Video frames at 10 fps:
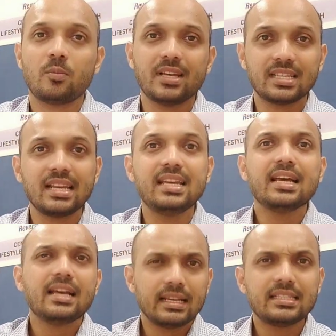Basically,
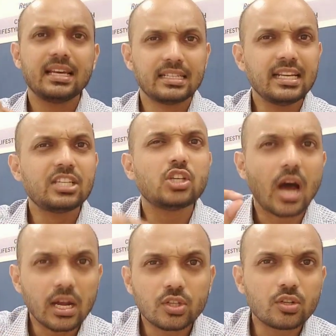is there any
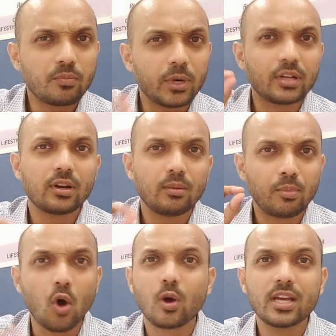chance of particular
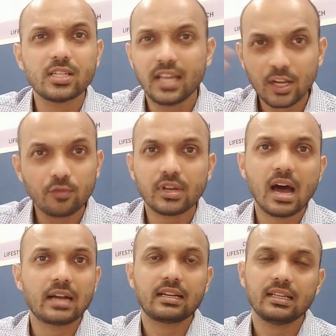blockage in any of the
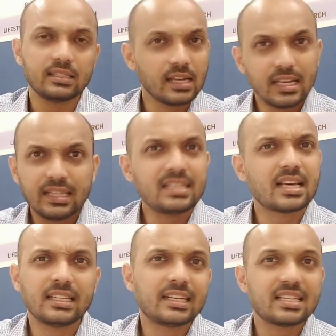arteries? These
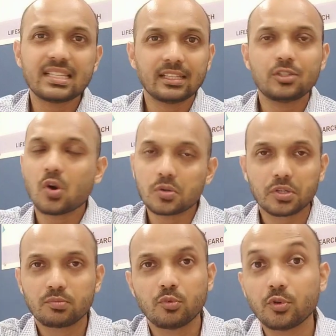are the tests that the
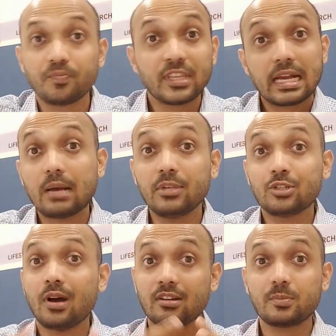doctors would do. Coming to
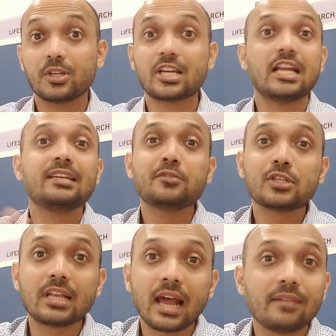our specialty, which
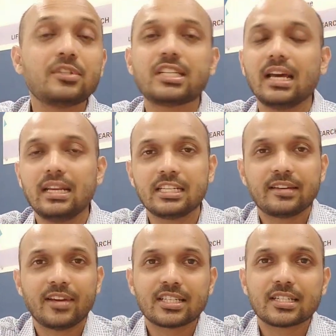is lifestyle
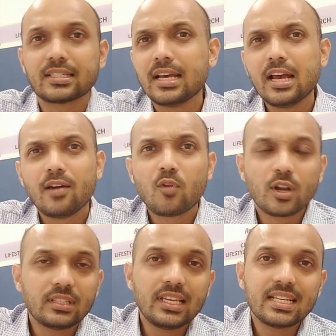interventions. What
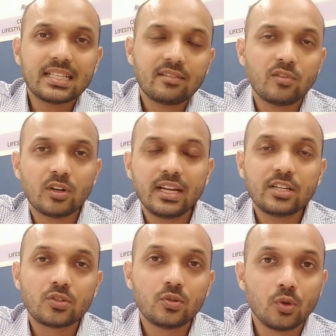are the things that one
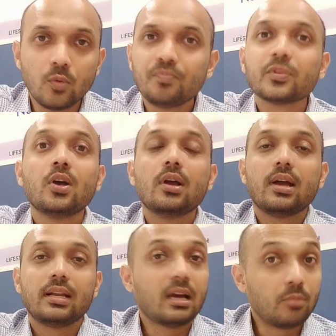needs to do?
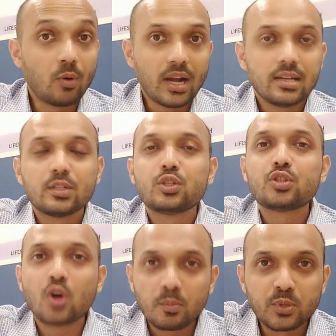Number one,
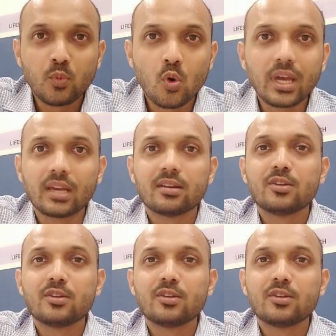stop smoking.